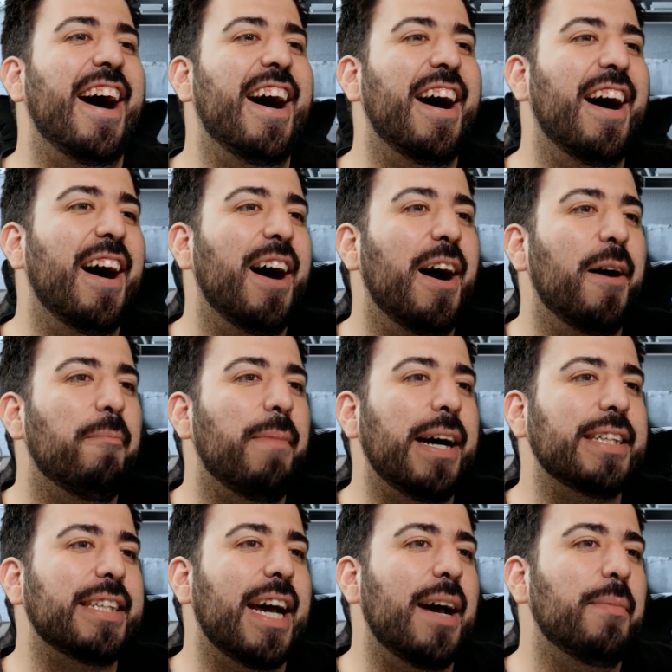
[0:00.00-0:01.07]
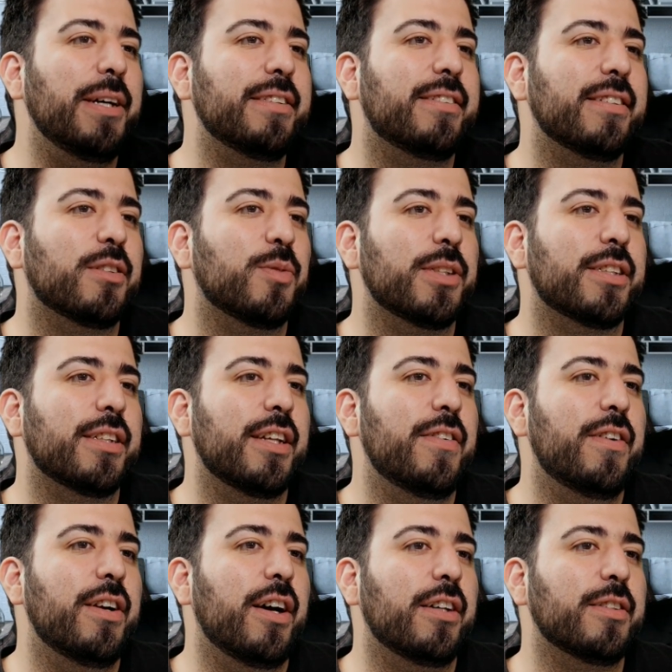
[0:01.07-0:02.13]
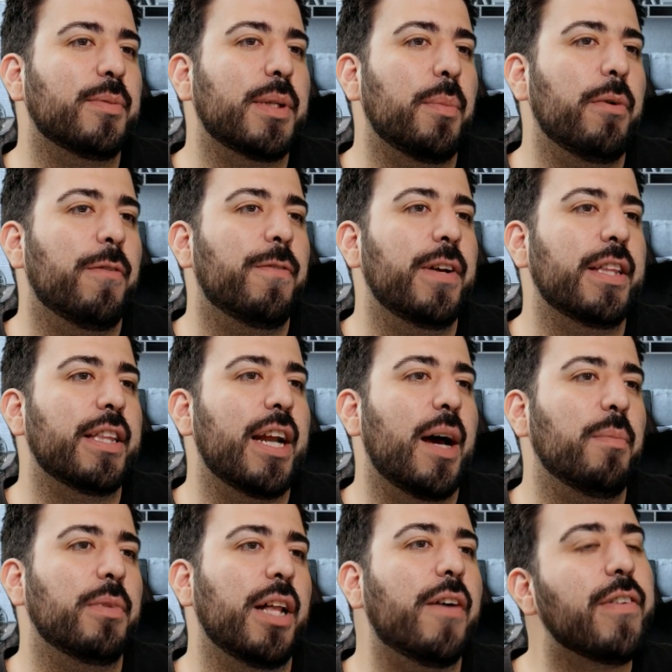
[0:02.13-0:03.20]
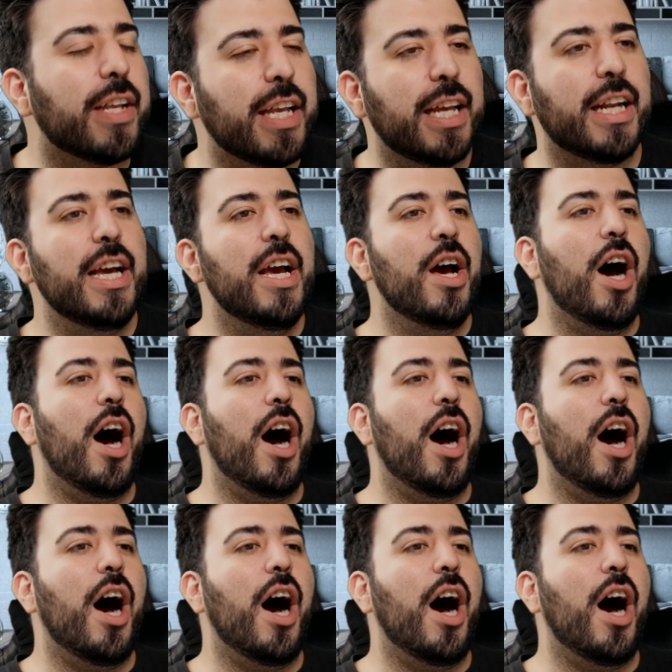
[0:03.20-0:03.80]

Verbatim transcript: Uh, my Tab S6 was delivered on September 5th, and I'm loving it.